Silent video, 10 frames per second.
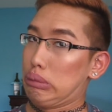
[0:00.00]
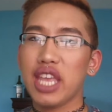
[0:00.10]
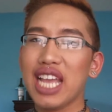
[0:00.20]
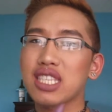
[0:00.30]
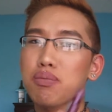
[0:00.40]

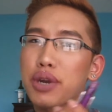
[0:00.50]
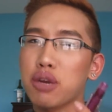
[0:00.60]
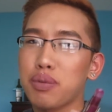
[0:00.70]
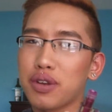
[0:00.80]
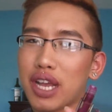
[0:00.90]
It's a
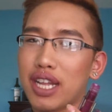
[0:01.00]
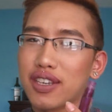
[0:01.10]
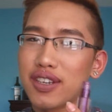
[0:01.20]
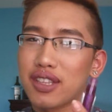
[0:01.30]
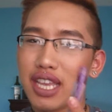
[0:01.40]
purple
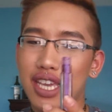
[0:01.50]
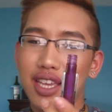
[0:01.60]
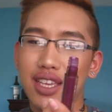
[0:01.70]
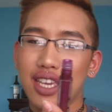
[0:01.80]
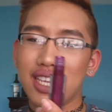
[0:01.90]
color. Like,
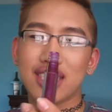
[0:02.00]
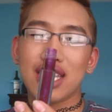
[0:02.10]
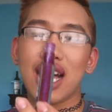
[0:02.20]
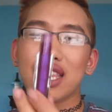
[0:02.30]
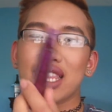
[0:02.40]
it's
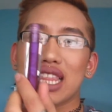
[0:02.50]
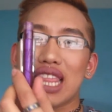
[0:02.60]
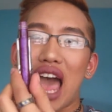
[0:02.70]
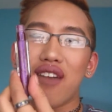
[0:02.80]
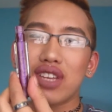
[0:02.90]
not
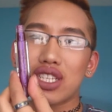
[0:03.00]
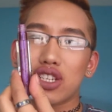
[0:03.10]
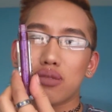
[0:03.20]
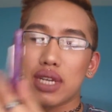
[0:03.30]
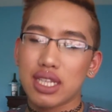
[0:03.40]

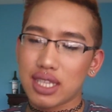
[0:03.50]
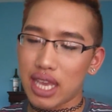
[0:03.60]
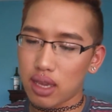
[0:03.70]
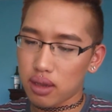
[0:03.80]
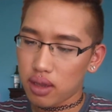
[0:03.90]
lavender, but it's
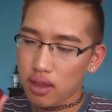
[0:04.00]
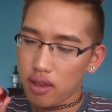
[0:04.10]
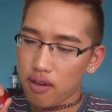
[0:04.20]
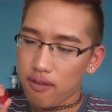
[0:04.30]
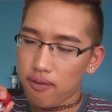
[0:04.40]
like
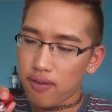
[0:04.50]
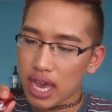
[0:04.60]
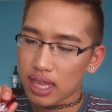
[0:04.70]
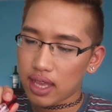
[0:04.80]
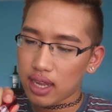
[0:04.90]

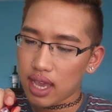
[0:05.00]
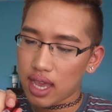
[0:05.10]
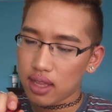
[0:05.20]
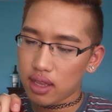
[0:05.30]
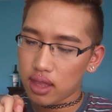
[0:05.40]
violet.
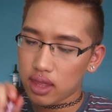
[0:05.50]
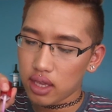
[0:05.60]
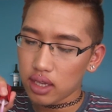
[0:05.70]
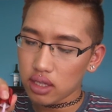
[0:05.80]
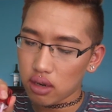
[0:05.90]
And
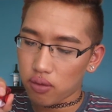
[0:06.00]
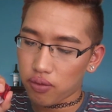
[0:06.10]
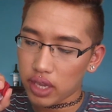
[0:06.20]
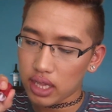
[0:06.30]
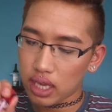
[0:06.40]
these are
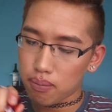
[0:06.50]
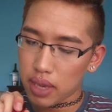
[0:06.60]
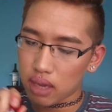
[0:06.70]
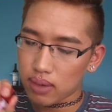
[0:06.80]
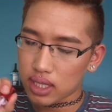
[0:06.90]
really
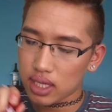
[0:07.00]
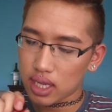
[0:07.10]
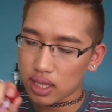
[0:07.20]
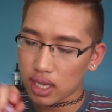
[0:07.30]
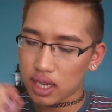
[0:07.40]

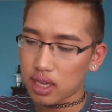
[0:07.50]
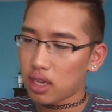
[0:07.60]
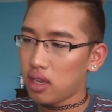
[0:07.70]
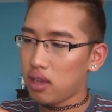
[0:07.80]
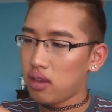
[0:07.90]
pigmented, like
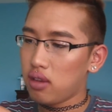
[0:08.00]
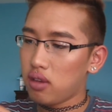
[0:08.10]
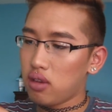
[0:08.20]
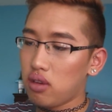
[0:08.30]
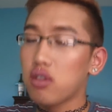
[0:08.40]

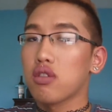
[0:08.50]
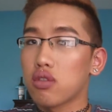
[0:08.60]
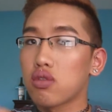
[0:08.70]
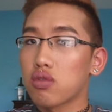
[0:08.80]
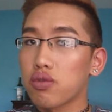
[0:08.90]

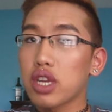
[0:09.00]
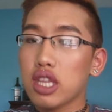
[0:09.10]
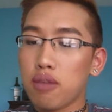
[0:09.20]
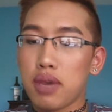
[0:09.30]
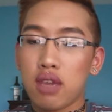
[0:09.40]

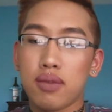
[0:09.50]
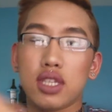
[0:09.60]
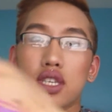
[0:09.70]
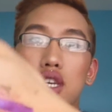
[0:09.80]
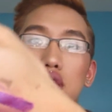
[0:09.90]
really pigmented.